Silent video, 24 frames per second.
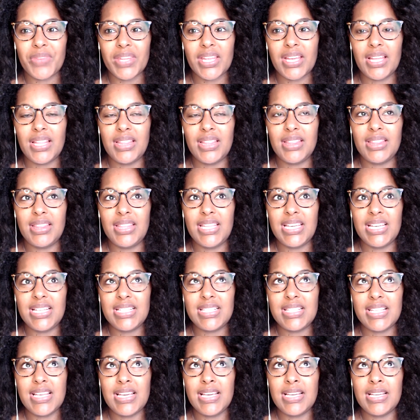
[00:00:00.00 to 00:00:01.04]

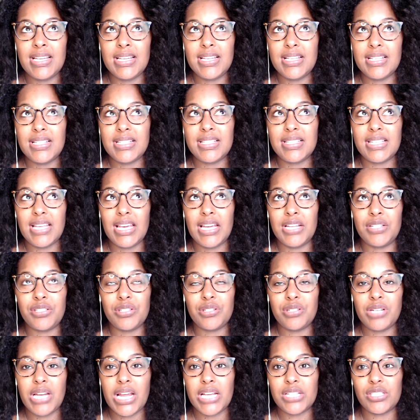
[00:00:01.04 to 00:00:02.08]
This is
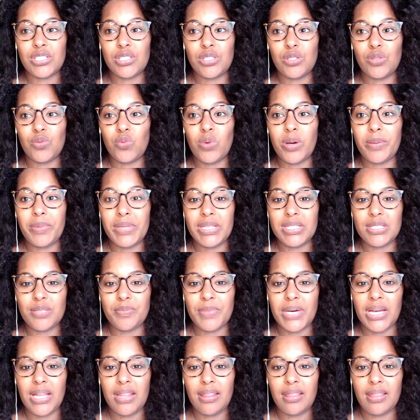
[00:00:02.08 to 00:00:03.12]
International Women's
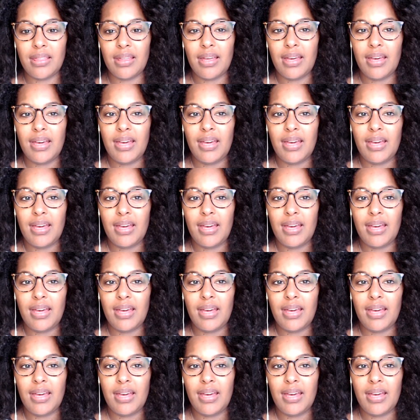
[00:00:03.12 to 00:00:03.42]
Month,